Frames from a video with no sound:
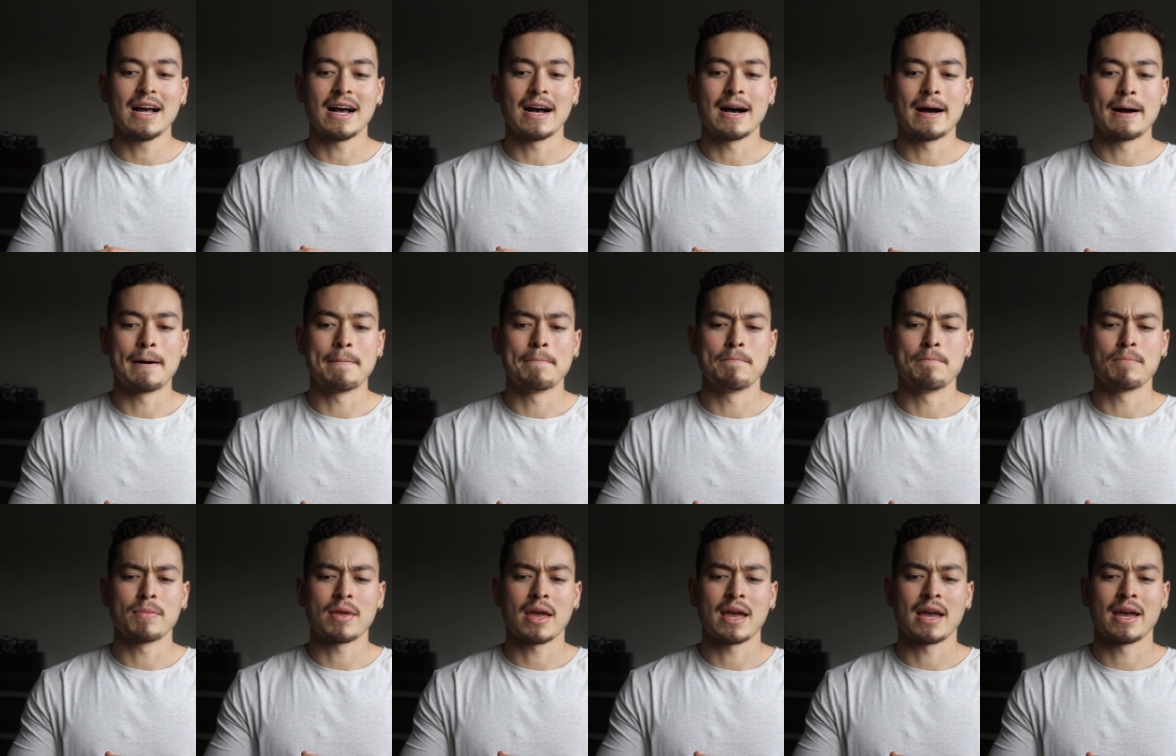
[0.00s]

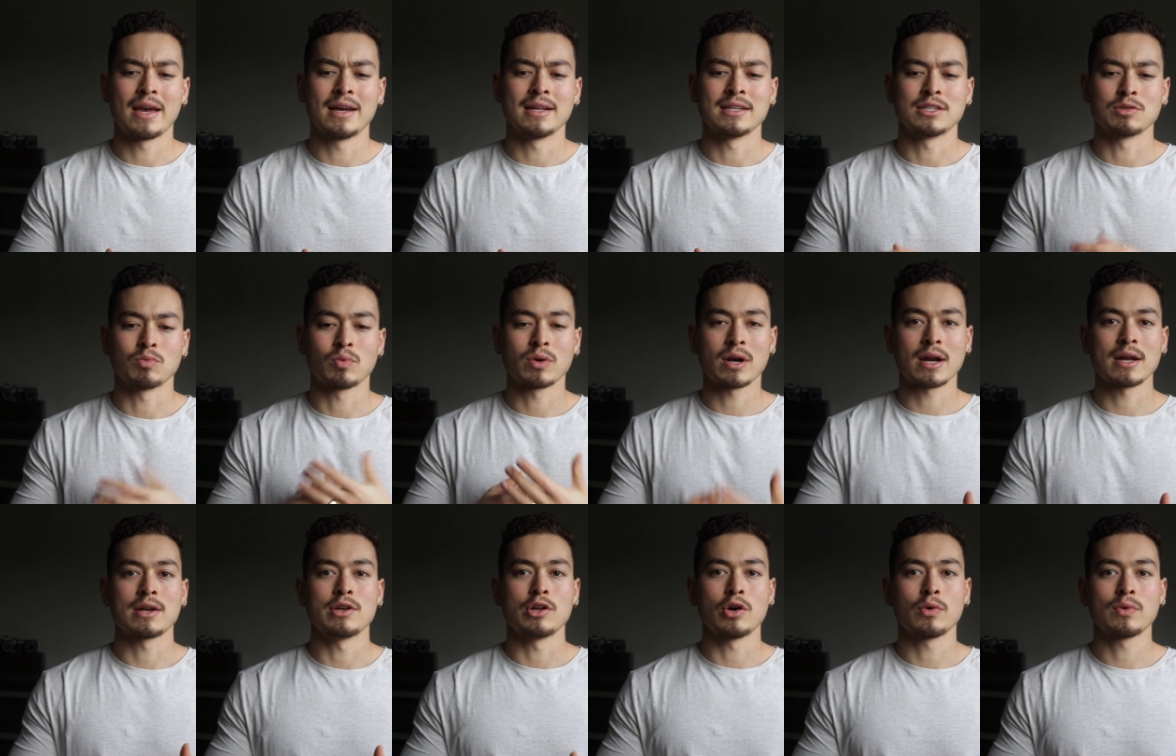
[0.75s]
Um, and what
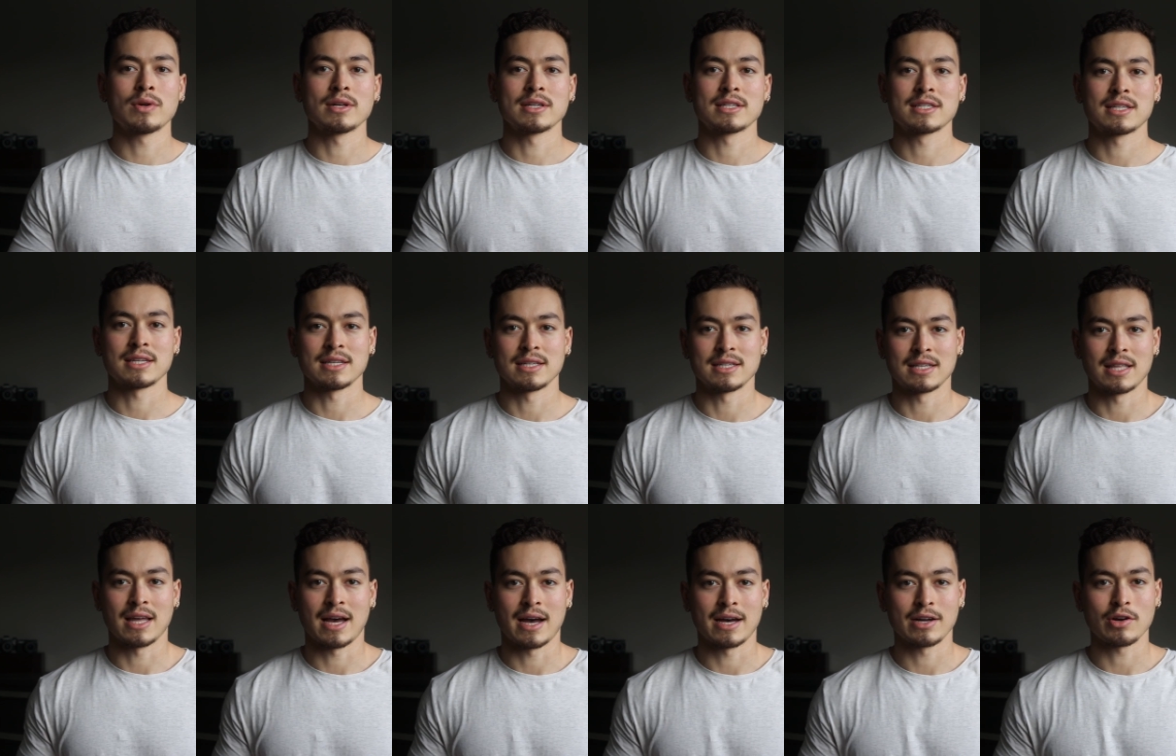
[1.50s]
I noticed is
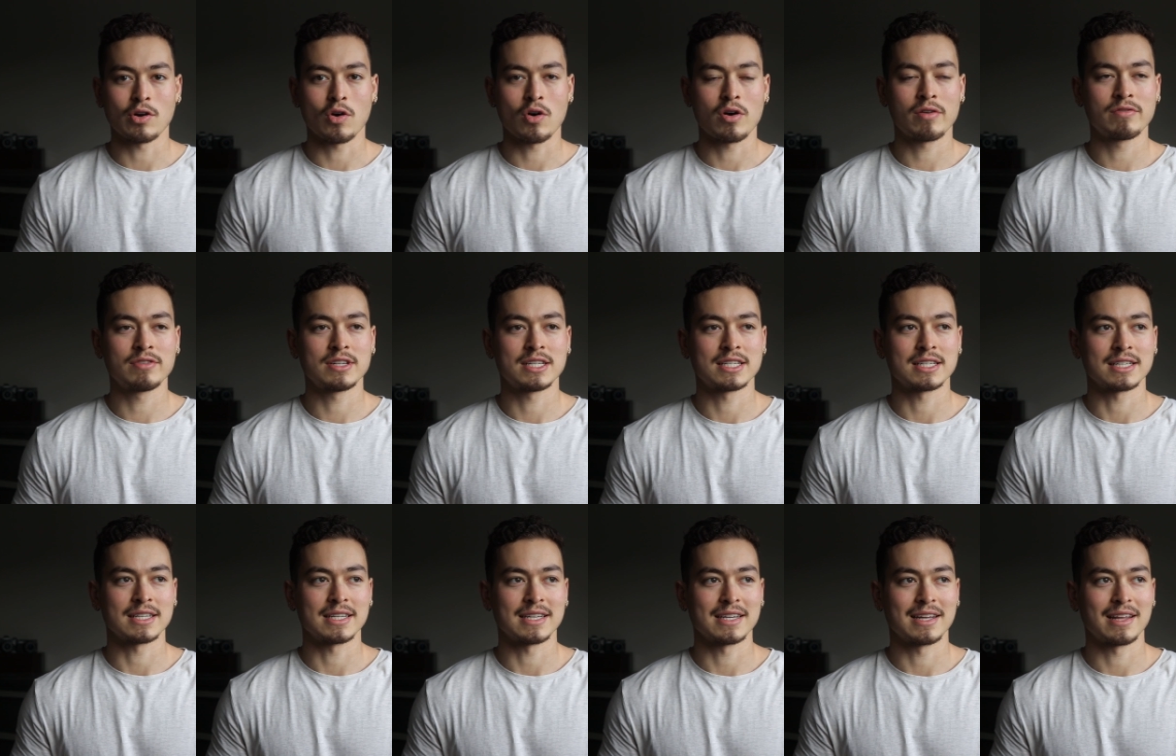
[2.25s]
that
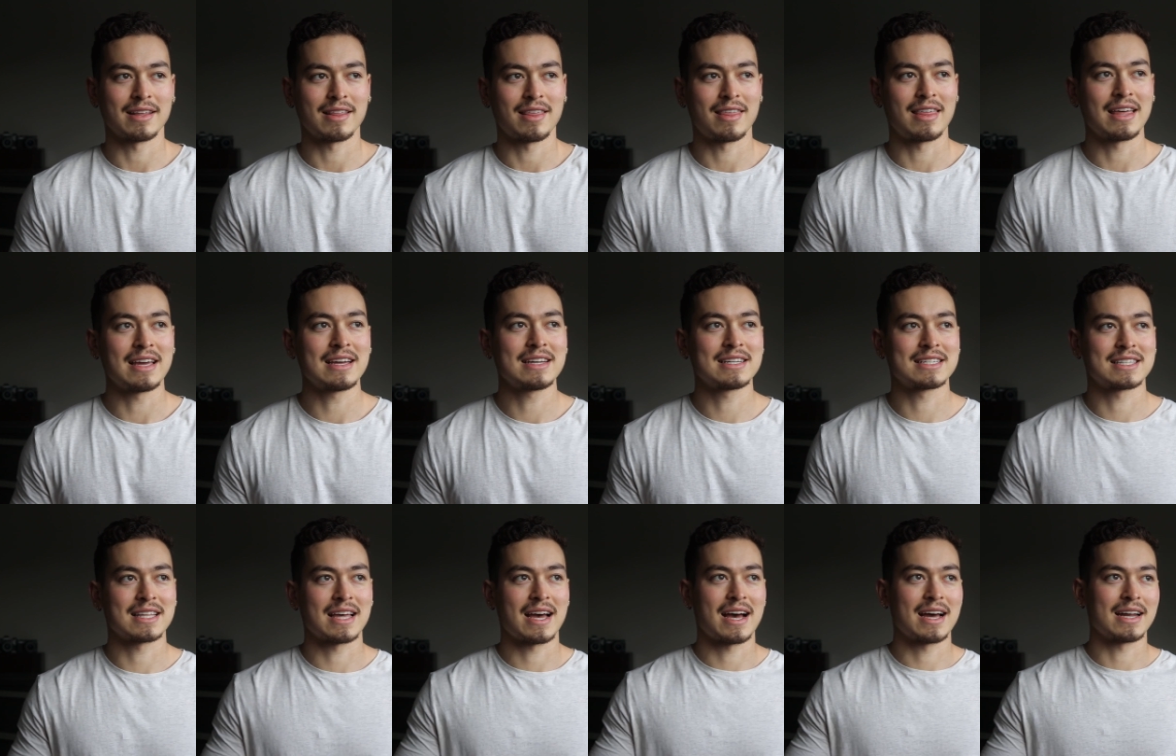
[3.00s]
obviously
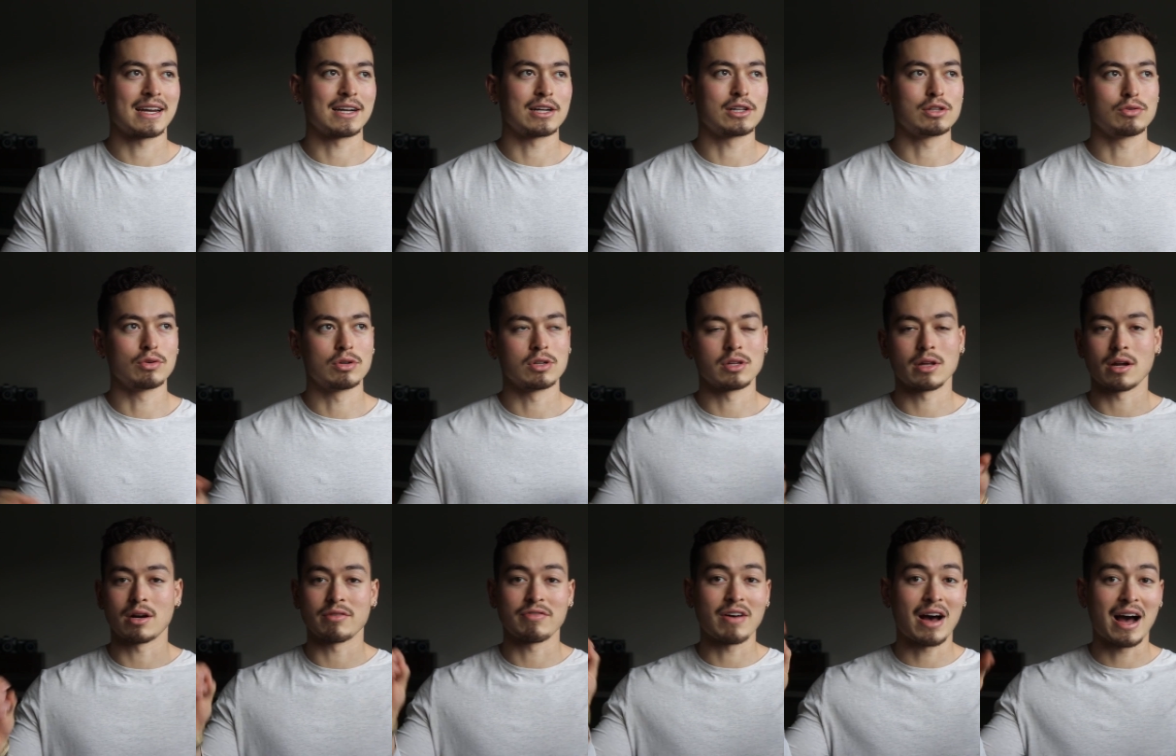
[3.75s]
things that include a
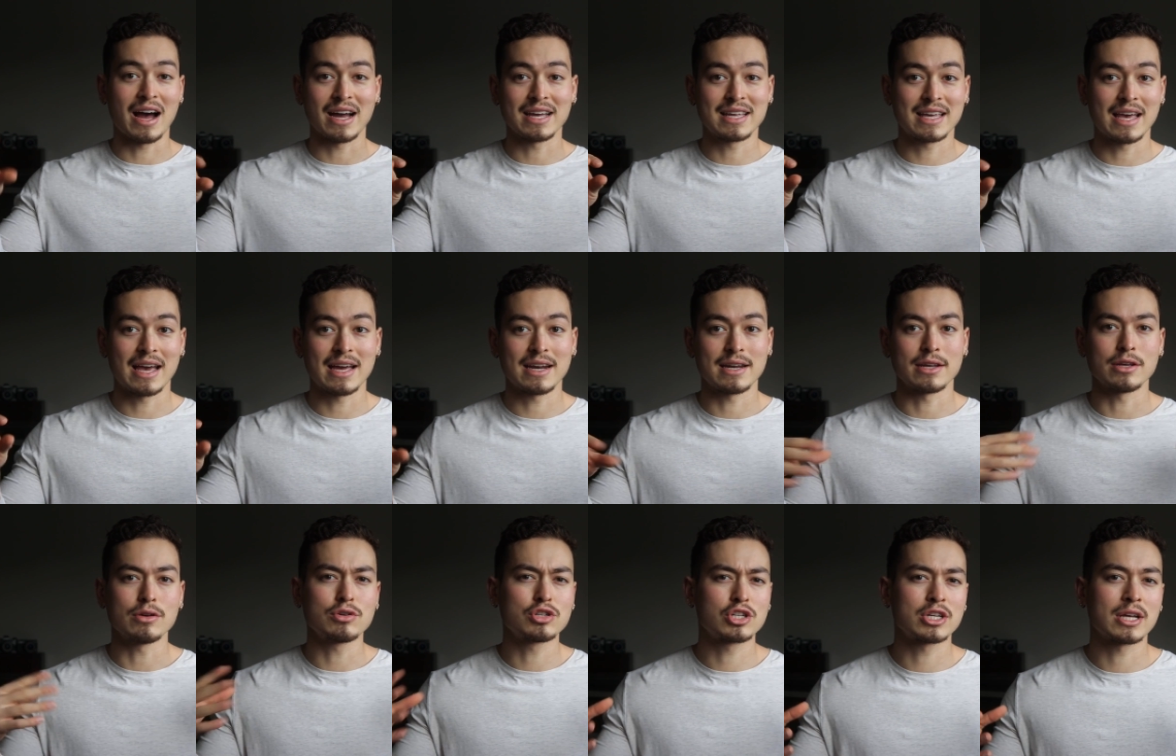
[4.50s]
lot of eye candy
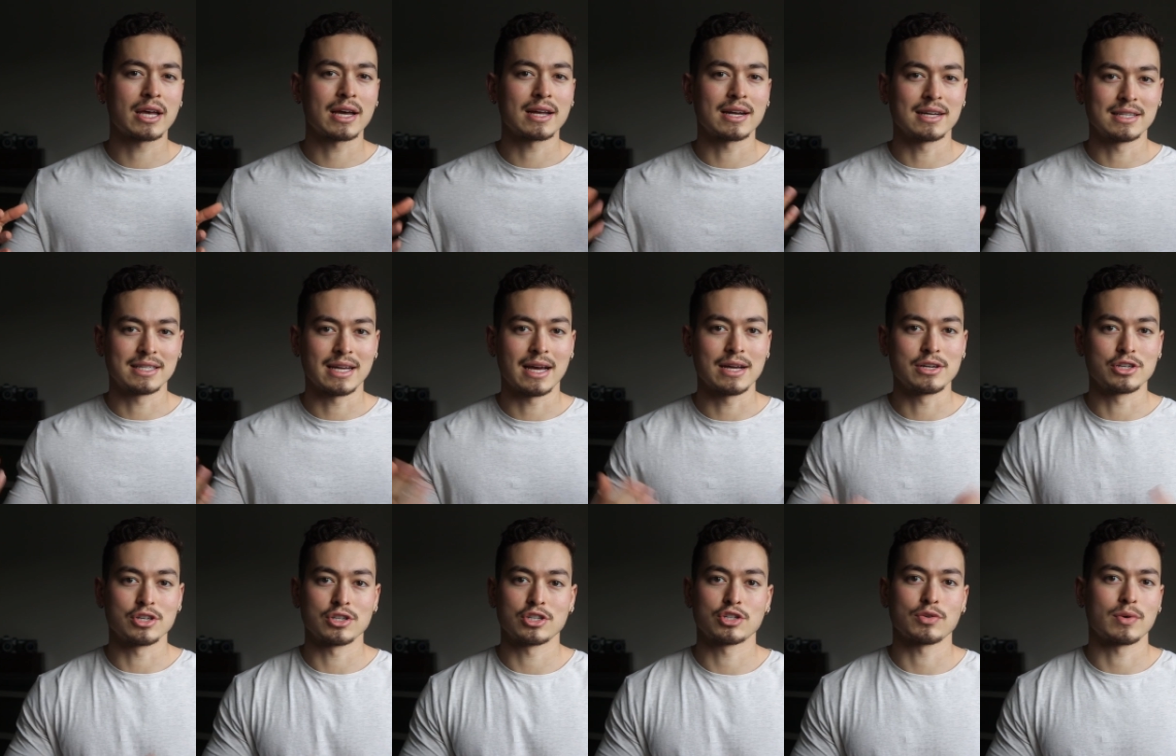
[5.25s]
usually get
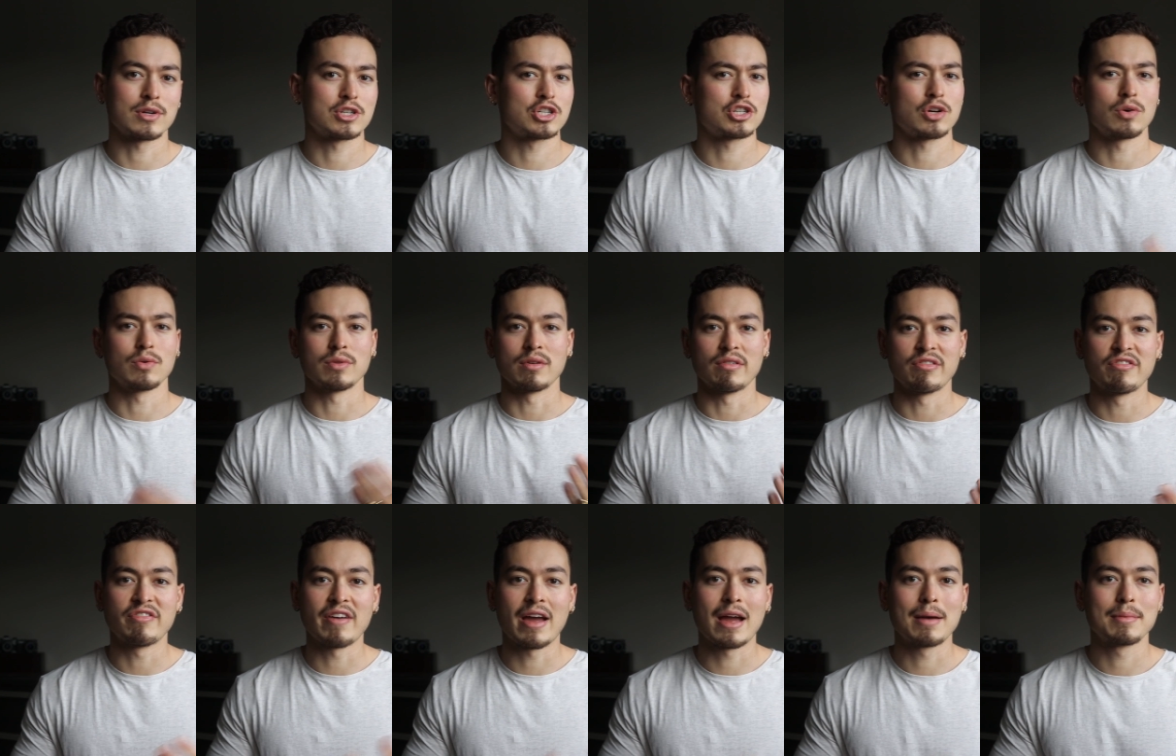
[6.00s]
attention. So I showed the
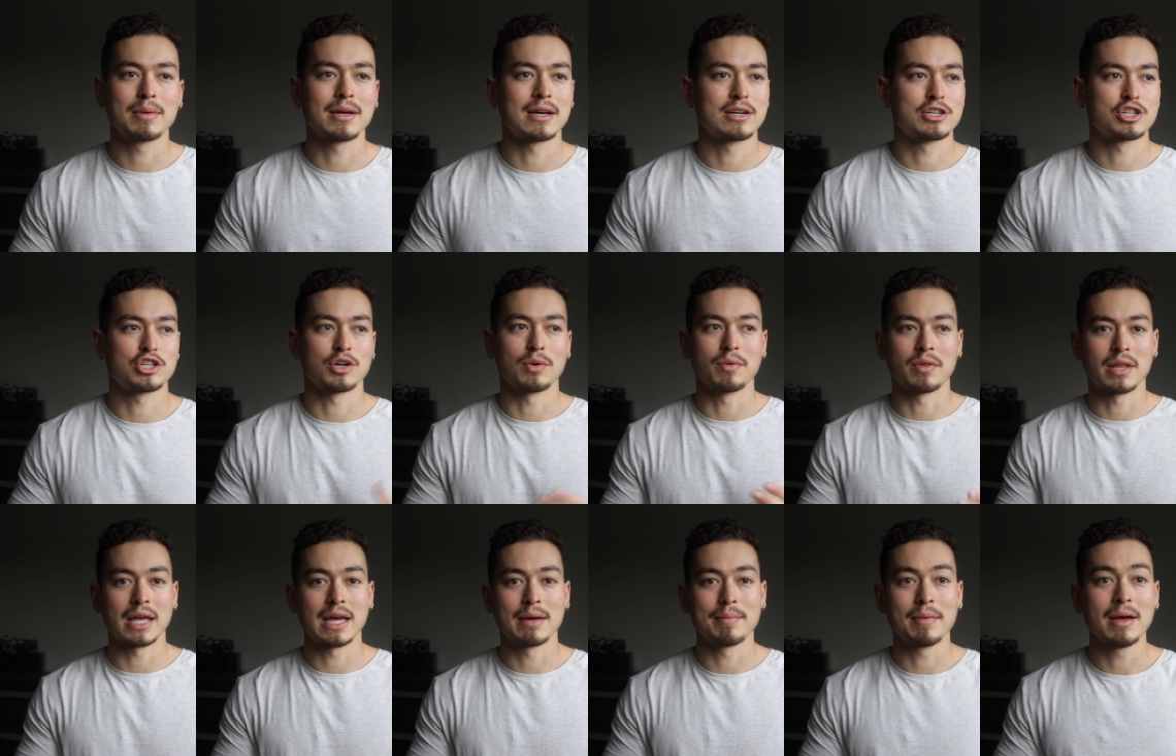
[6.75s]
family, I showed
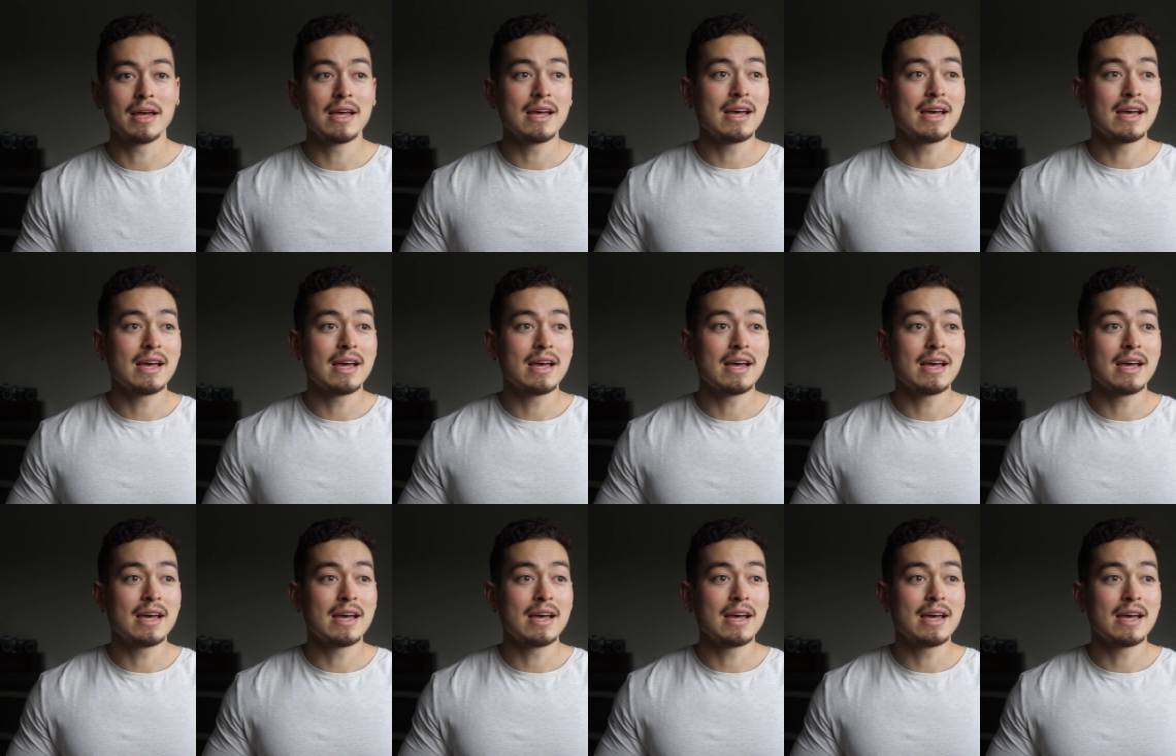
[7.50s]
them,